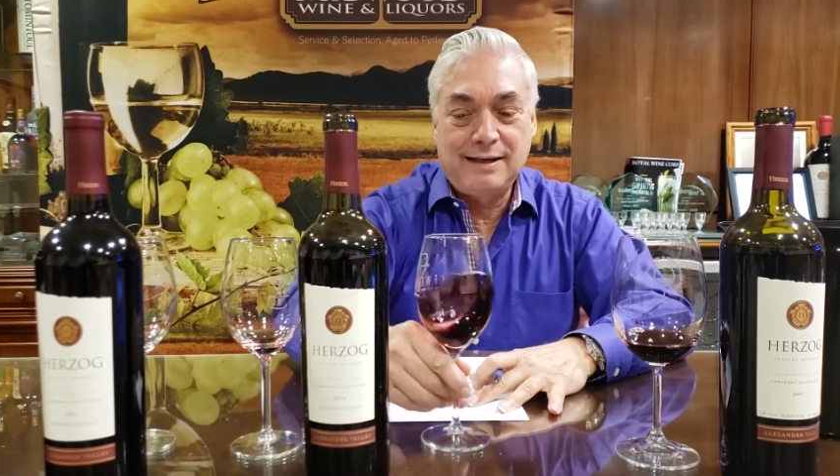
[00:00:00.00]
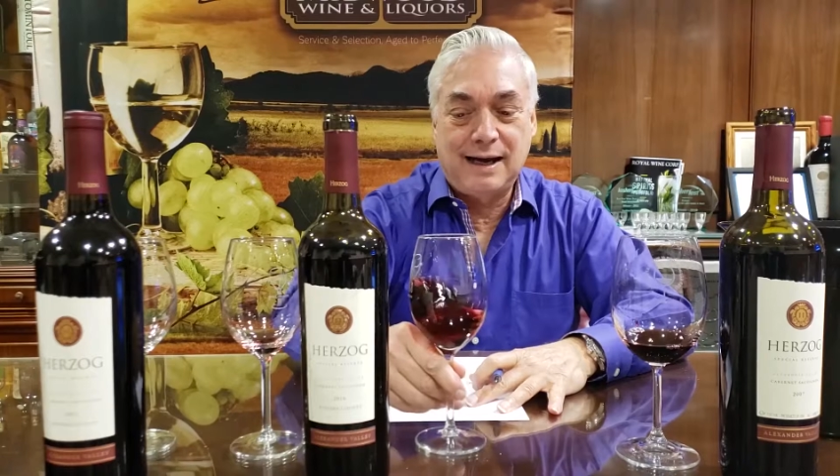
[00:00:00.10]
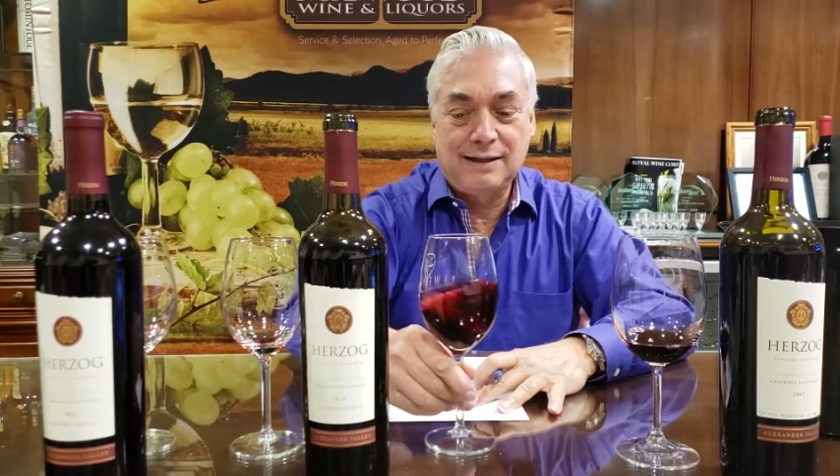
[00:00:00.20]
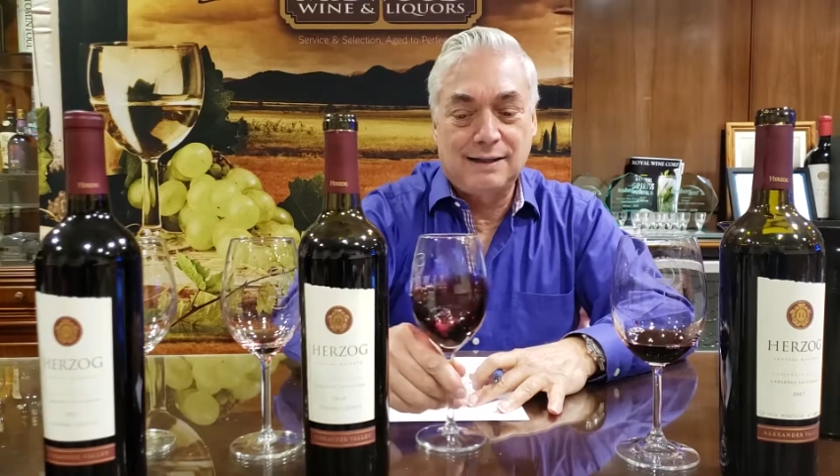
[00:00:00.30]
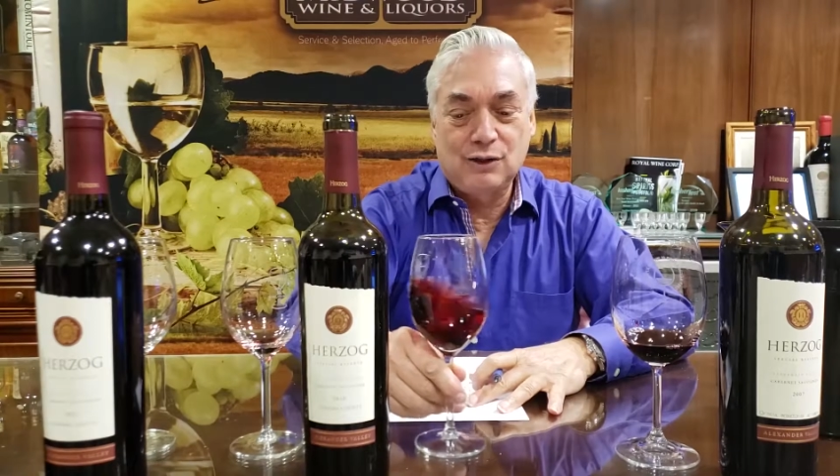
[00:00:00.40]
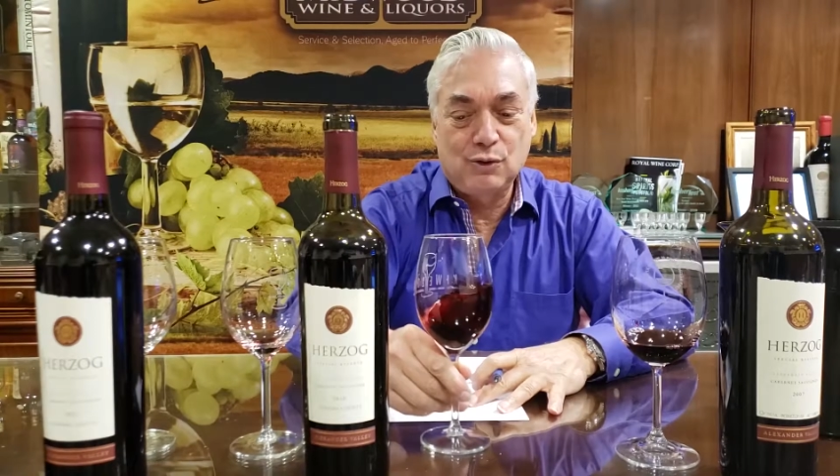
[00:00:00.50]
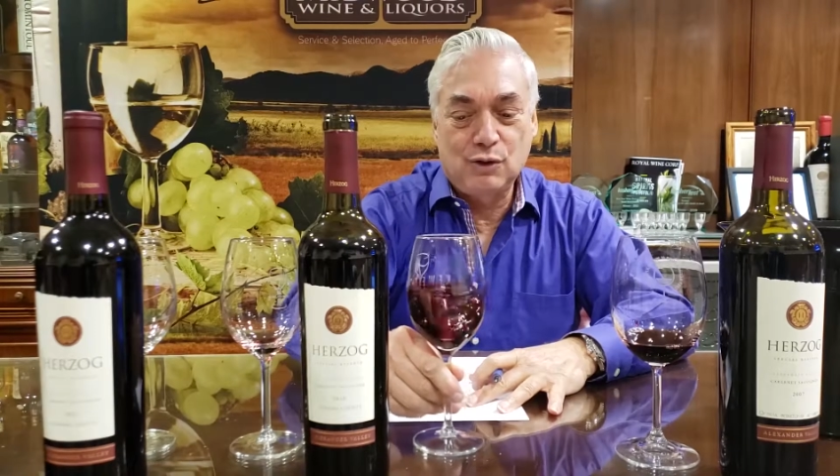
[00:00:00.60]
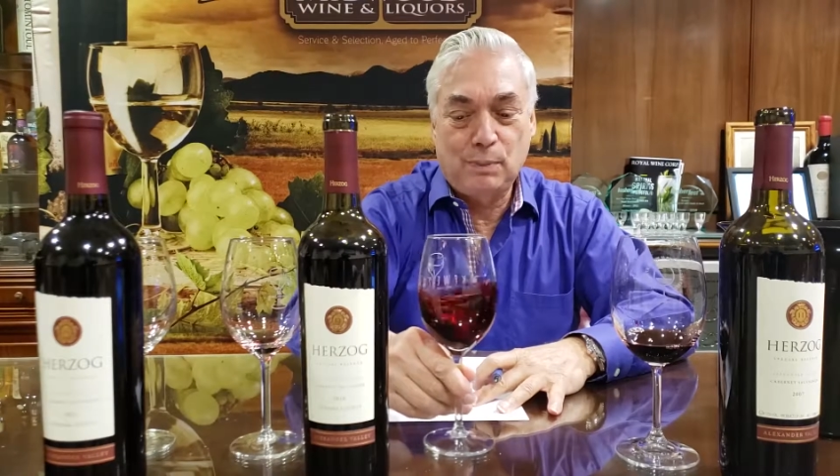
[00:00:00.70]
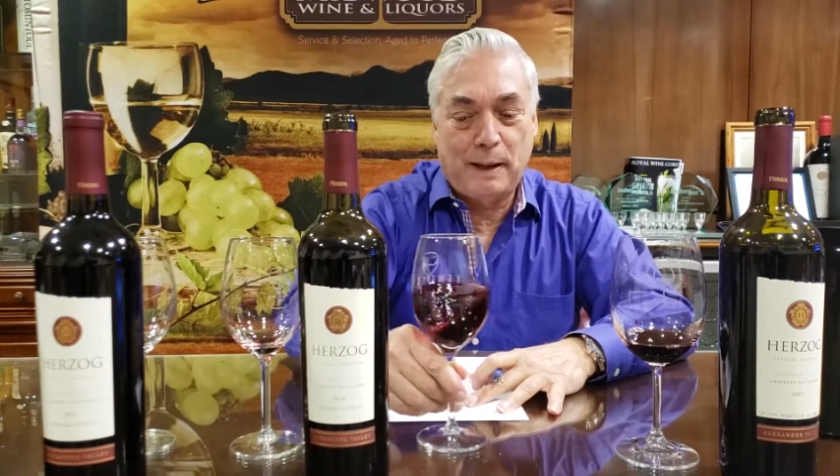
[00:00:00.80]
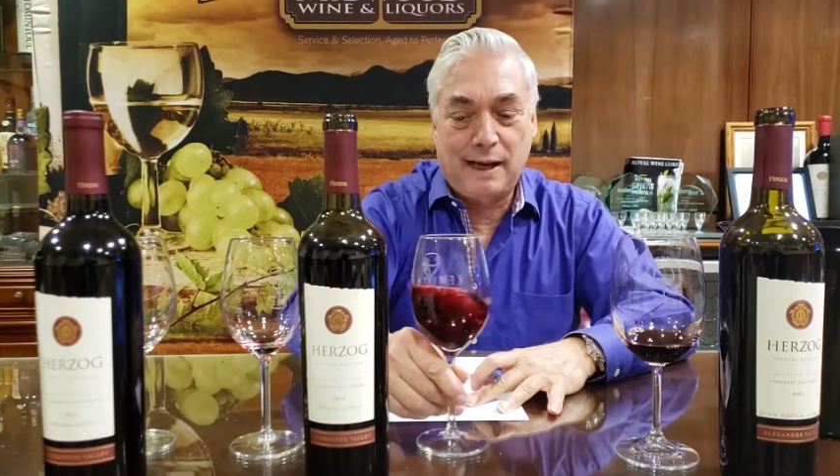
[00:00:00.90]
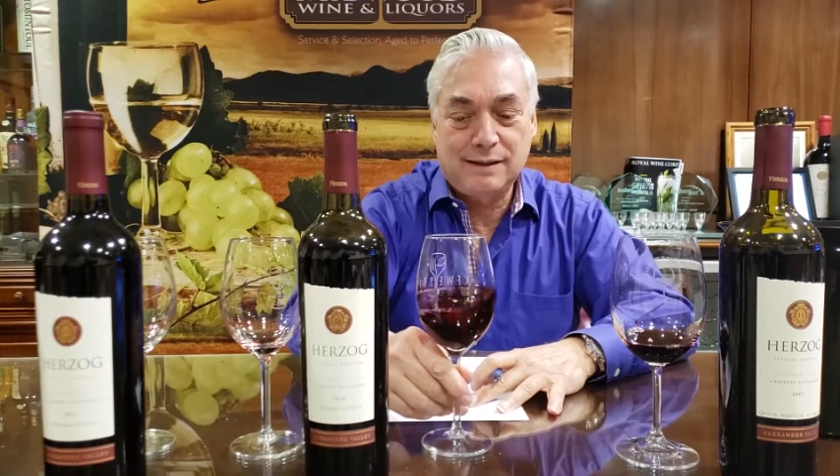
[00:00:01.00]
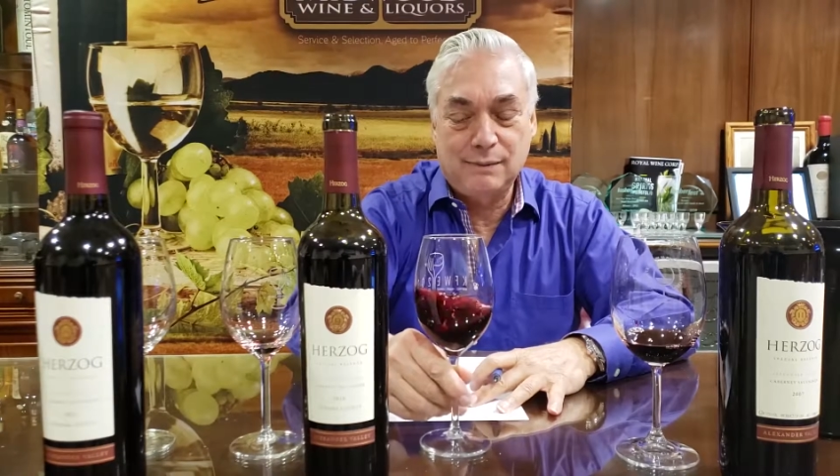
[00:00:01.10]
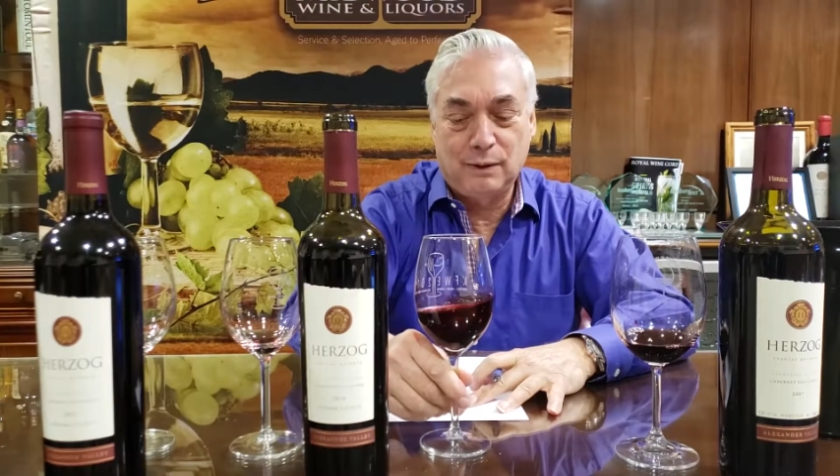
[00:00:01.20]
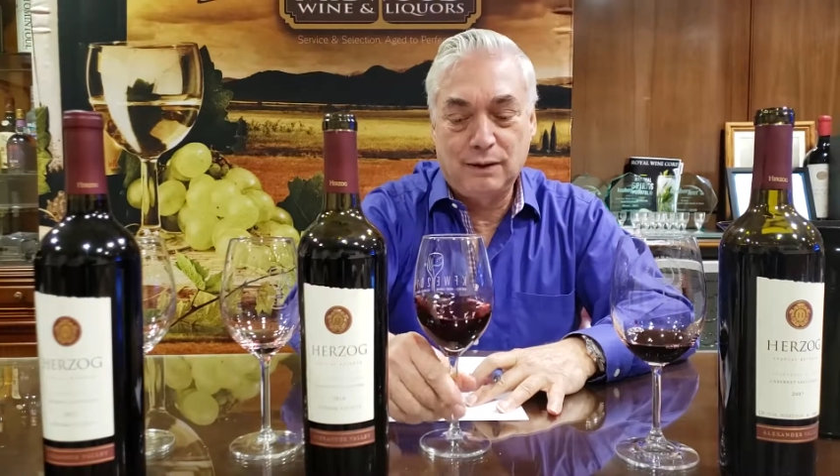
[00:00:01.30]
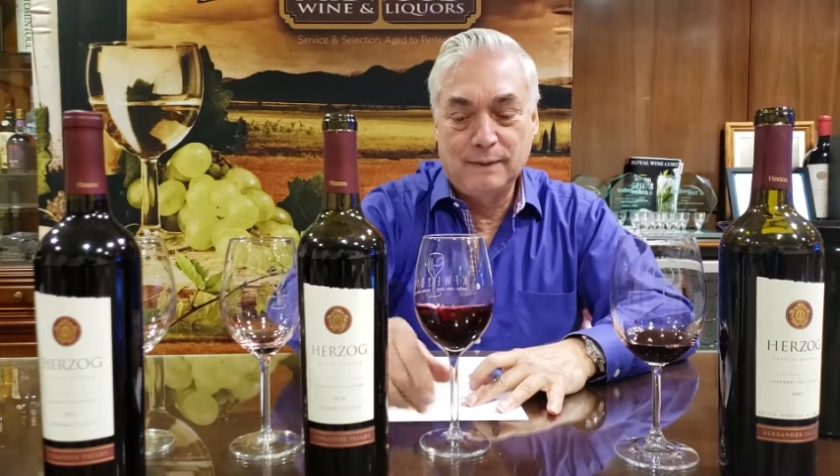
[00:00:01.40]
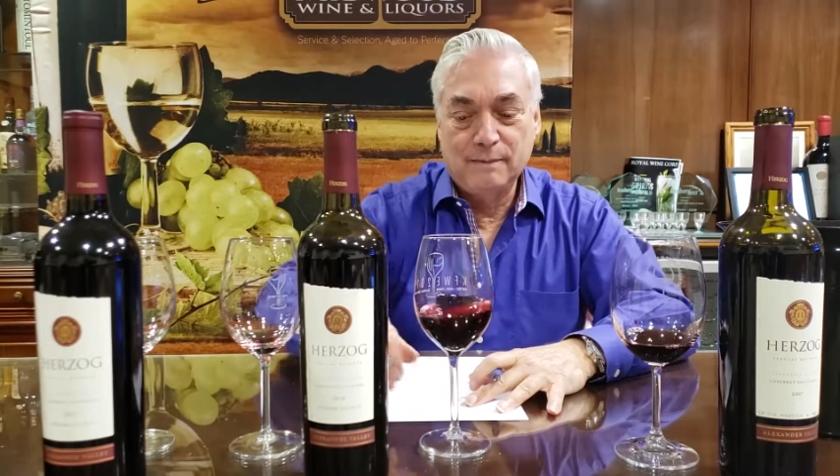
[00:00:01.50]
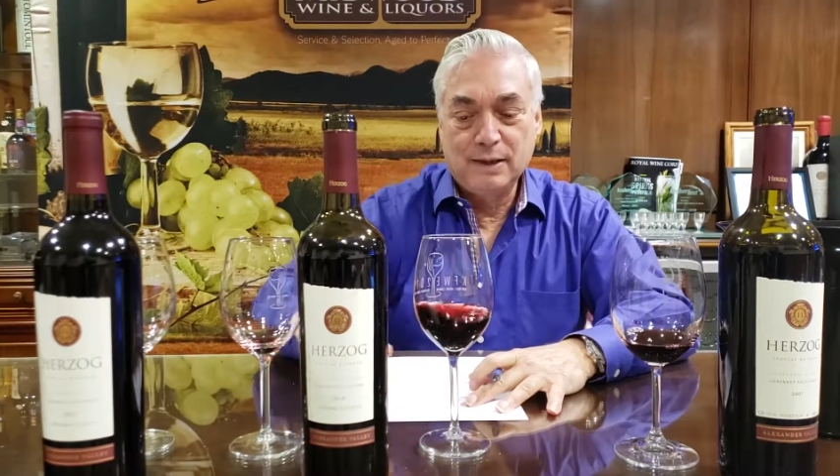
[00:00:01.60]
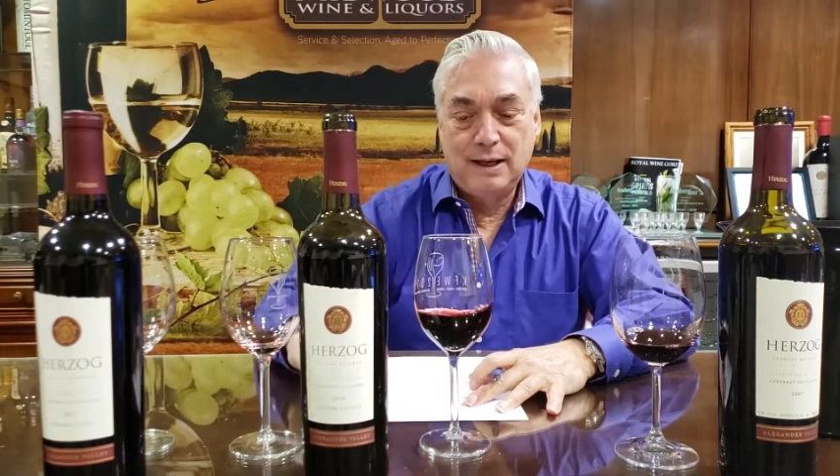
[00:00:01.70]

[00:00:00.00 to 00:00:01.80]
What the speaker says: tastes as soon as possible.